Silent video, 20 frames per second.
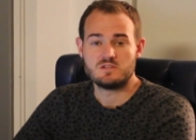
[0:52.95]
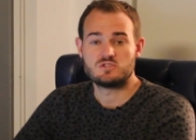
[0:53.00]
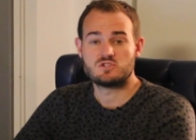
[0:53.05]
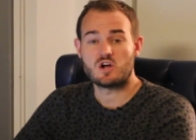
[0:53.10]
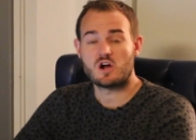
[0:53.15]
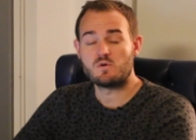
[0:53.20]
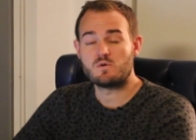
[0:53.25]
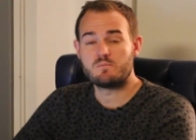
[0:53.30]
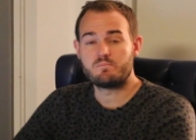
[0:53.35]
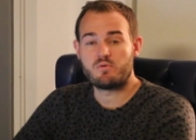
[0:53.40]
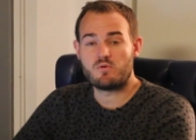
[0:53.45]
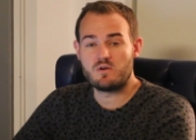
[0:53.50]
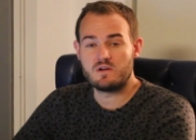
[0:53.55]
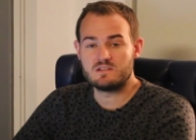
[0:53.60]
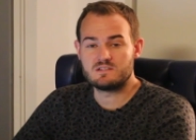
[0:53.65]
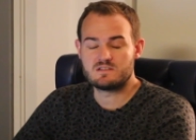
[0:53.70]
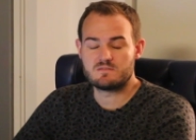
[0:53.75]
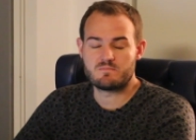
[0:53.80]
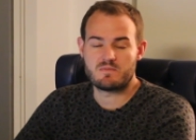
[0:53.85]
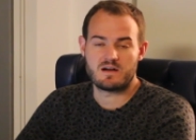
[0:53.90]
Starwood
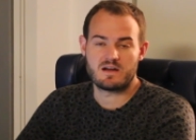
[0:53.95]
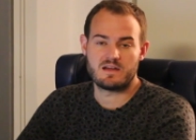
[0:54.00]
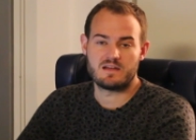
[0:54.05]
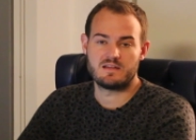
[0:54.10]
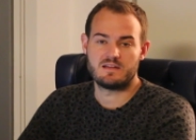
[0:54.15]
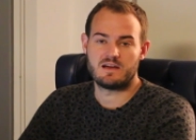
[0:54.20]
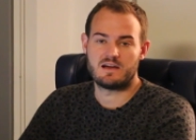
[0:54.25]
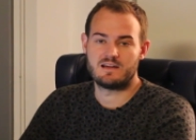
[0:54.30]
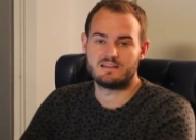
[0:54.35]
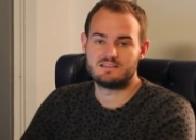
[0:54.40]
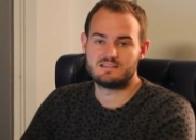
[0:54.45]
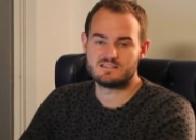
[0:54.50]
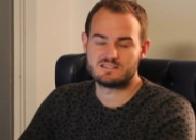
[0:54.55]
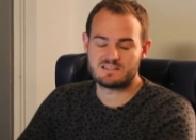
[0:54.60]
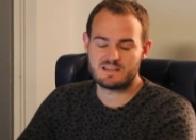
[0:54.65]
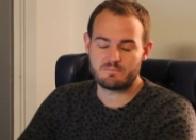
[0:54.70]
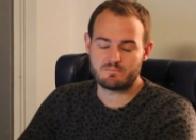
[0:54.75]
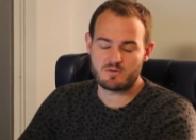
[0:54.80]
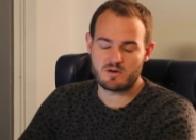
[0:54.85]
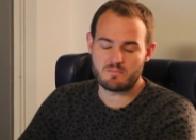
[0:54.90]
points in my uh,
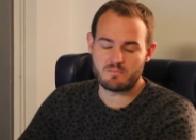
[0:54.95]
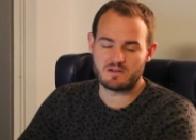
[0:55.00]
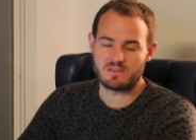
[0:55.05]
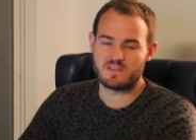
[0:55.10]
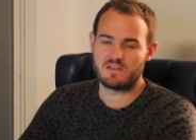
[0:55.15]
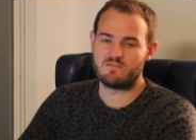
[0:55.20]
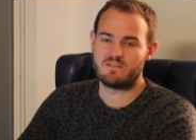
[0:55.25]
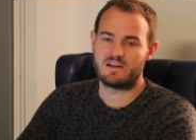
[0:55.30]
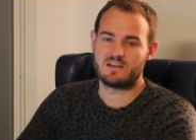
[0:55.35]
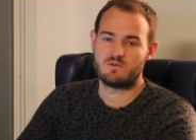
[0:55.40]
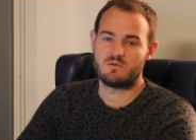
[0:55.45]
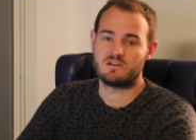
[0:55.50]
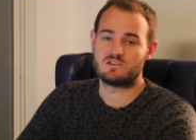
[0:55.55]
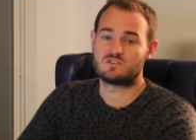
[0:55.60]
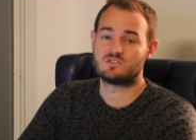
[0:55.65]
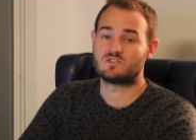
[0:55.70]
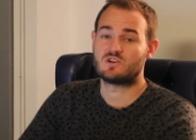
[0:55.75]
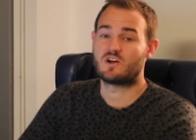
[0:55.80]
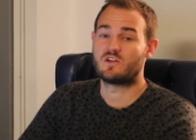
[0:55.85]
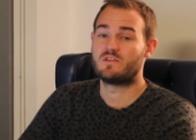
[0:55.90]
December monthly
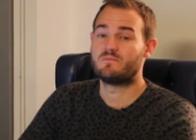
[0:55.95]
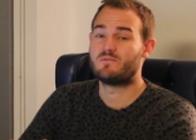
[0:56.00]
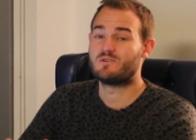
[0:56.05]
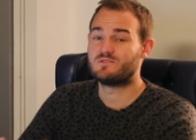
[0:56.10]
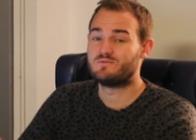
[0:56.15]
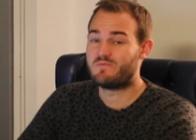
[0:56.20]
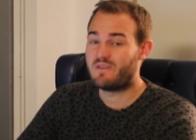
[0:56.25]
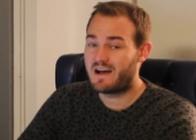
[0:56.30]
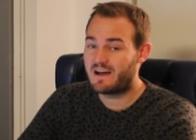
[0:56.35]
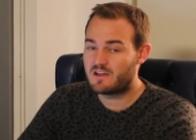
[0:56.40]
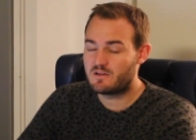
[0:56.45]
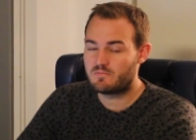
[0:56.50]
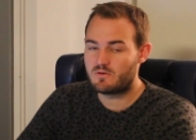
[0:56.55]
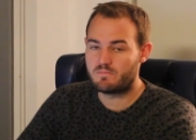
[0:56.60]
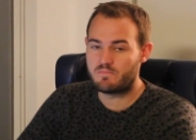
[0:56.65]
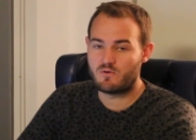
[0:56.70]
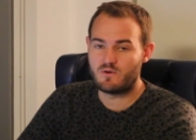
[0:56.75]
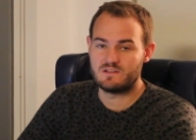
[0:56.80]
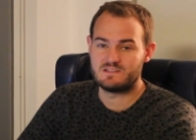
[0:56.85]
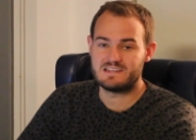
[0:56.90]
valuations are the most valuable
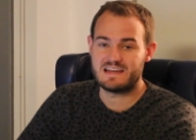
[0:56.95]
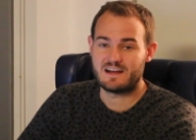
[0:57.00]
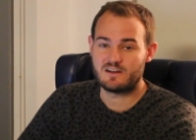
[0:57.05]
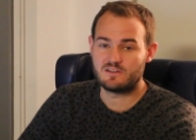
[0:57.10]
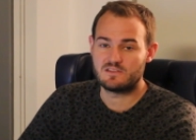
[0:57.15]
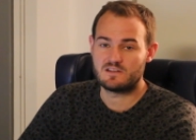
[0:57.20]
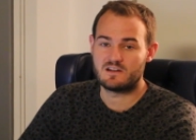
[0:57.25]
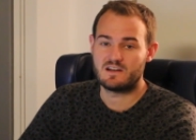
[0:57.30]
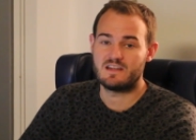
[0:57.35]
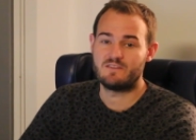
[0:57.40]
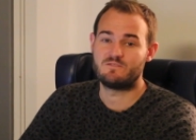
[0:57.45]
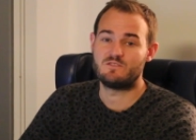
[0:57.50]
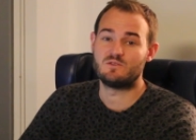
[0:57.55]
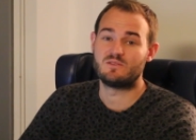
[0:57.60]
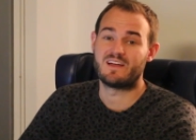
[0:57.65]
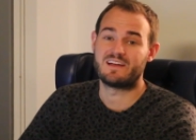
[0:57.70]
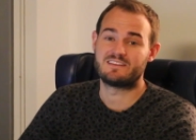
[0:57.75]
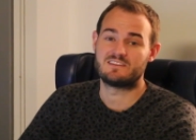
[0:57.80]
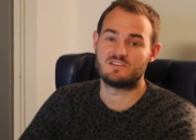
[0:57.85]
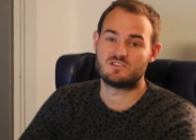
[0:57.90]
points out there if you
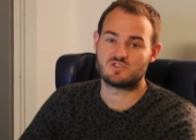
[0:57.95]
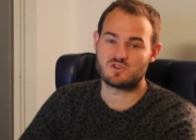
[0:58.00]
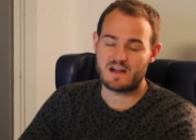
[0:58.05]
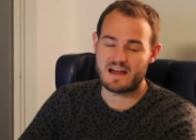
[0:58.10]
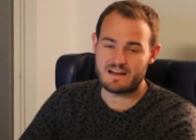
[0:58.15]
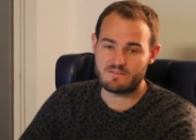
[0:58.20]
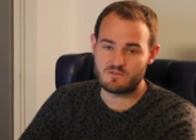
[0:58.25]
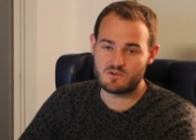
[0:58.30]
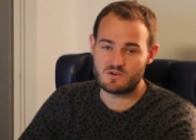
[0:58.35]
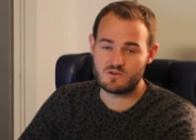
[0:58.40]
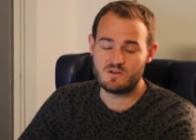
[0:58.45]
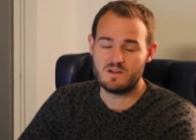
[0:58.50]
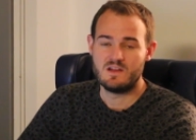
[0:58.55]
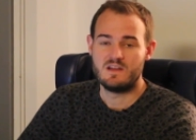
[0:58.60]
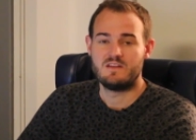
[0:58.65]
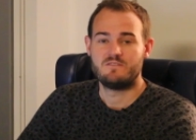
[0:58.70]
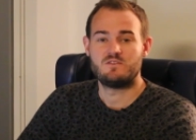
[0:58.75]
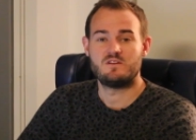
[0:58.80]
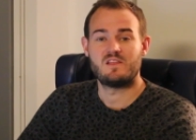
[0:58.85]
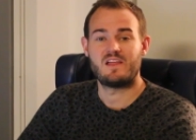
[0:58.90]
like to travel,
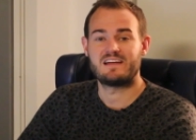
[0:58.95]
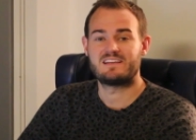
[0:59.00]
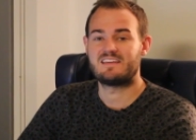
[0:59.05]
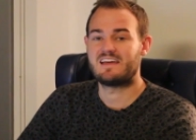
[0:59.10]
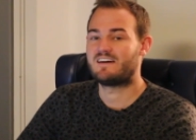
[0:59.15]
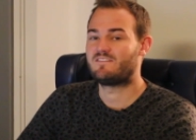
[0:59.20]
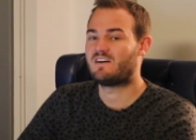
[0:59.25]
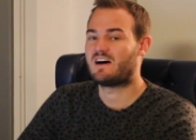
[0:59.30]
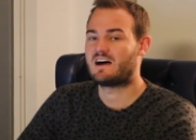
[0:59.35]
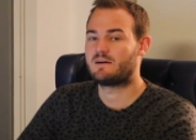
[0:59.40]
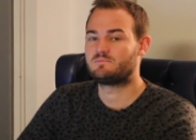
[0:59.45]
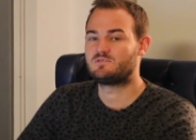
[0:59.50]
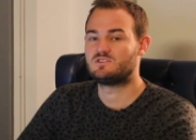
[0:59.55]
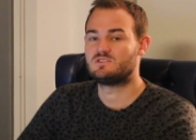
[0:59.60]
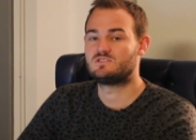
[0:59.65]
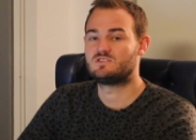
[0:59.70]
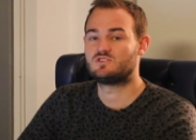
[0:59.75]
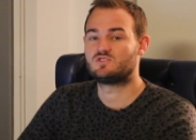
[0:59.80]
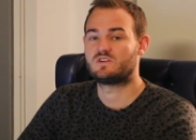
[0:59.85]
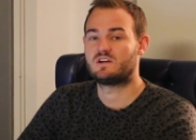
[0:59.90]
if you like to have
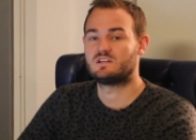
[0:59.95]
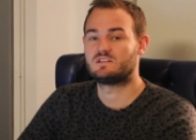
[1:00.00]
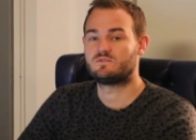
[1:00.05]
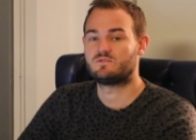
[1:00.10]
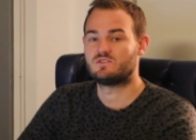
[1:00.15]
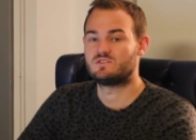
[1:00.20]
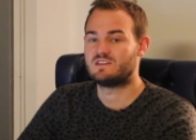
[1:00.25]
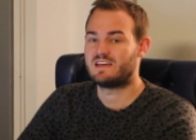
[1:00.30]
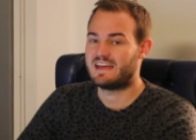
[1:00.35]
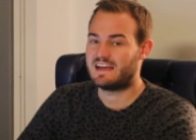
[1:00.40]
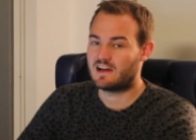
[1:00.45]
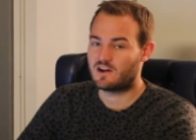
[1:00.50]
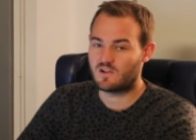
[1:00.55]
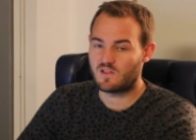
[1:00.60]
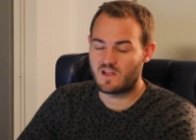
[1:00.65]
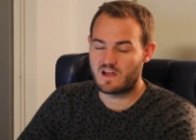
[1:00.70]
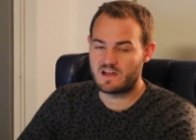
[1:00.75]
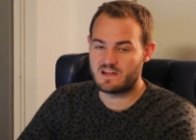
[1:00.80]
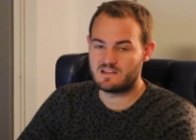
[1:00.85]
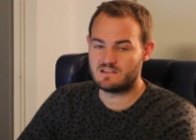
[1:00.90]
options to transfer to
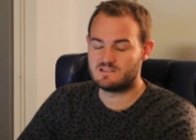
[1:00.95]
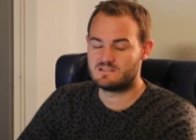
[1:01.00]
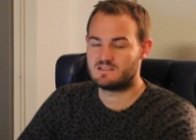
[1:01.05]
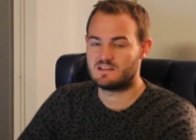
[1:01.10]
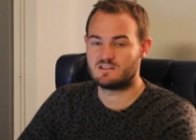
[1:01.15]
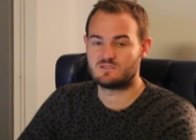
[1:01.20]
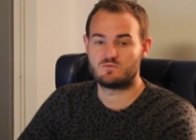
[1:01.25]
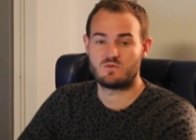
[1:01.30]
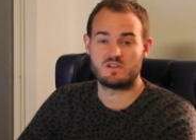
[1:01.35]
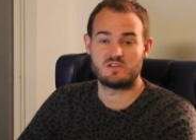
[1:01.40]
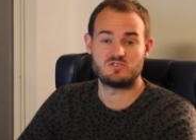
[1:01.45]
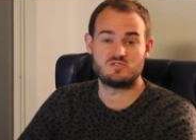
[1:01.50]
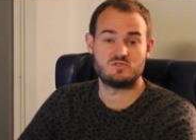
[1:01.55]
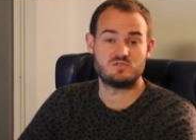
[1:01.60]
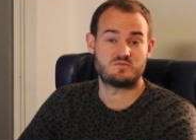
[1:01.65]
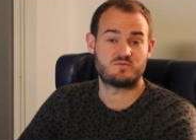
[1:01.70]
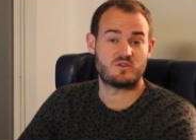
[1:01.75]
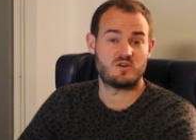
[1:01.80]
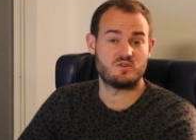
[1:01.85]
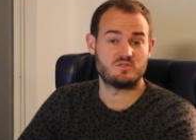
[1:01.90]
airlines, as well as
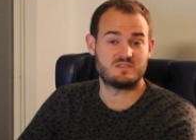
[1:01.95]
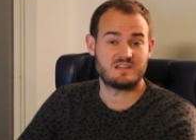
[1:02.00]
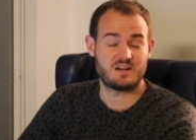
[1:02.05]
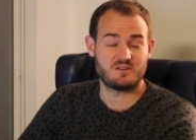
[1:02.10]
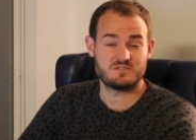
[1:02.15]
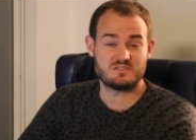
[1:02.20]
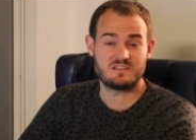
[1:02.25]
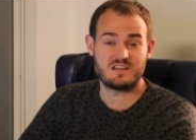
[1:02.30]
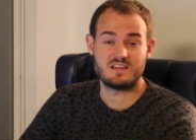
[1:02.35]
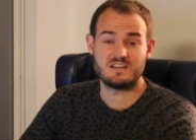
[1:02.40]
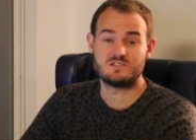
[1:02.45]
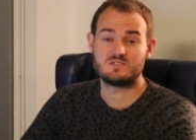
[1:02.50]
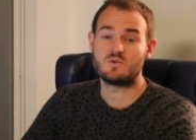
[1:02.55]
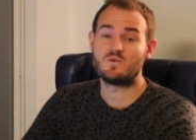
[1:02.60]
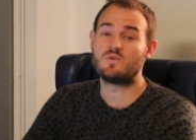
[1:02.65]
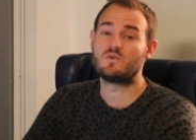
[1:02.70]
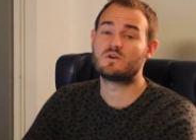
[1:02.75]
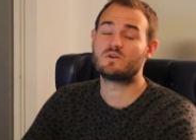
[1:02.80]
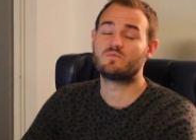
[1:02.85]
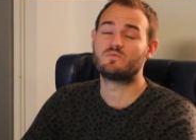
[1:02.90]
use for hotel stays
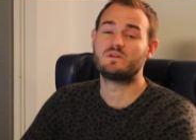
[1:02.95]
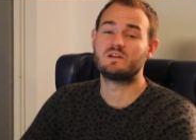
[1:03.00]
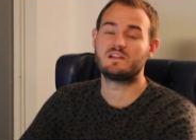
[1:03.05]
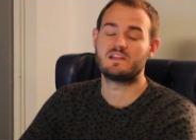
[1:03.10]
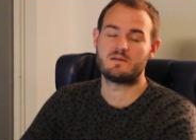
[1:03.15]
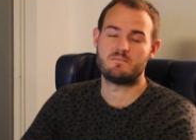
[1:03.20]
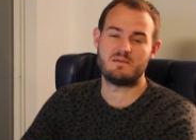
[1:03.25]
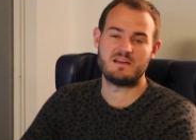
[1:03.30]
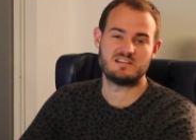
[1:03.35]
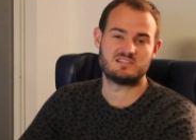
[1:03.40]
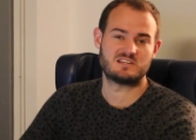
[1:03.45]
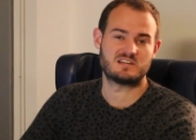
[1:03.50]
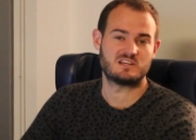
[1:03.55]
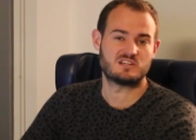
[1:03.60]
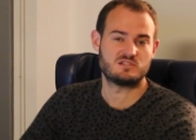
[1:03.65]
or really amazing